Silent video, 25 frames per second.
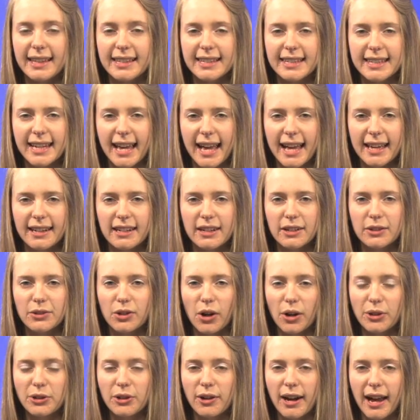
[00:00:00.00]
Instead,
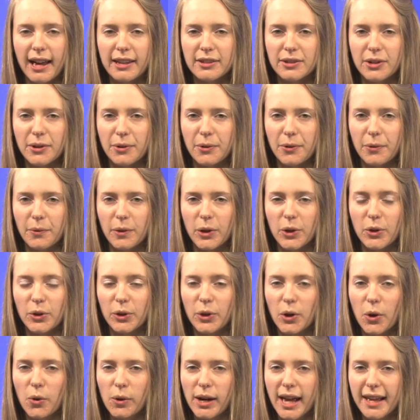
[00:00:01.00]
Dr. An Do, who
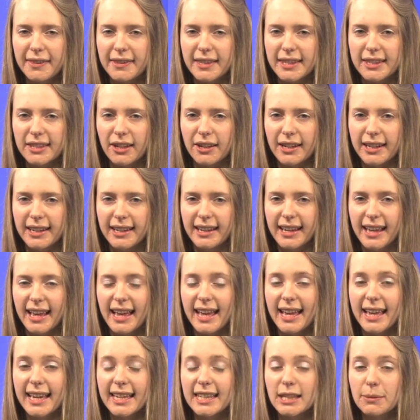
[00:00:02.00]
co-led the study,
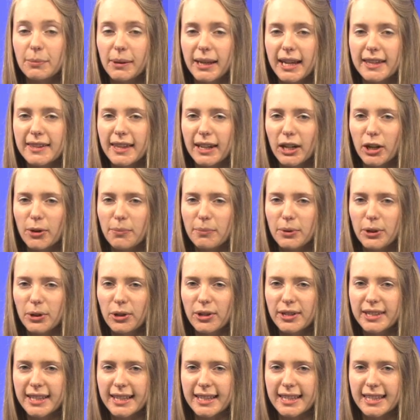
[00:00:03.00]
explained that a
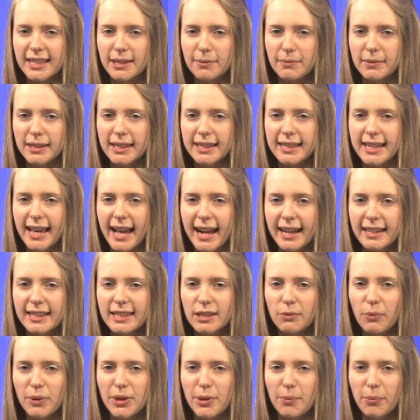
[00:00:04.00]
computer system
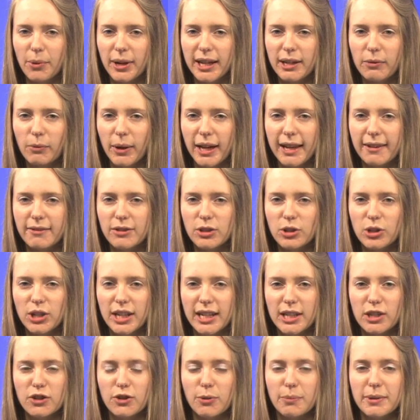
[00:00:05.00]
detects when the brain waves
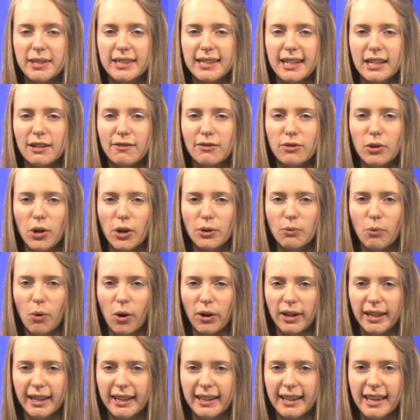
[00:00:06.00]
change from a state of not
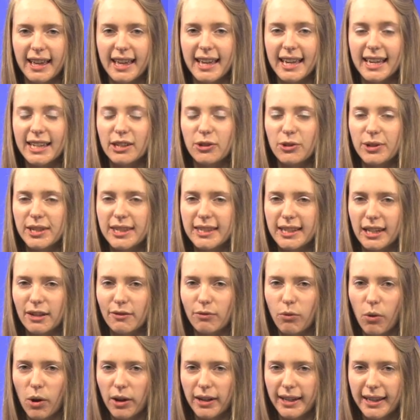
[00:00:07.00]
walking into a state
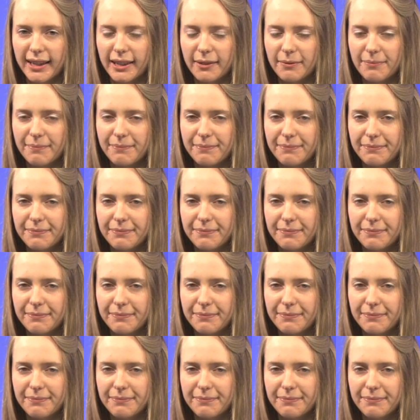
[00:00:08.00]
of walking.